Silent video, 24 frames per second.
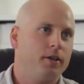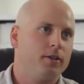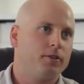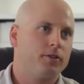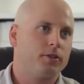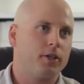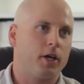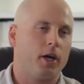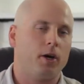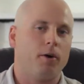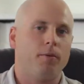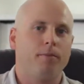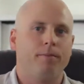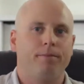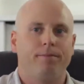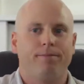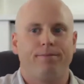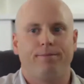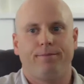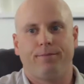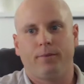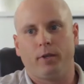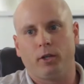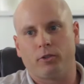So
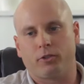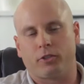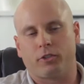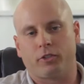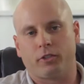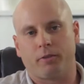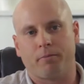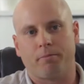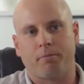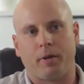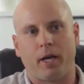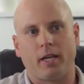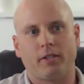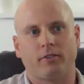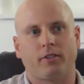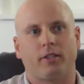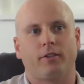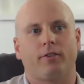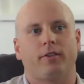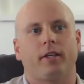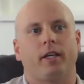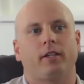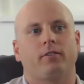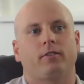those are some basic
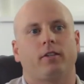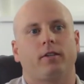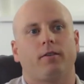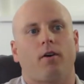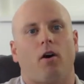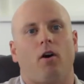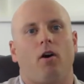things that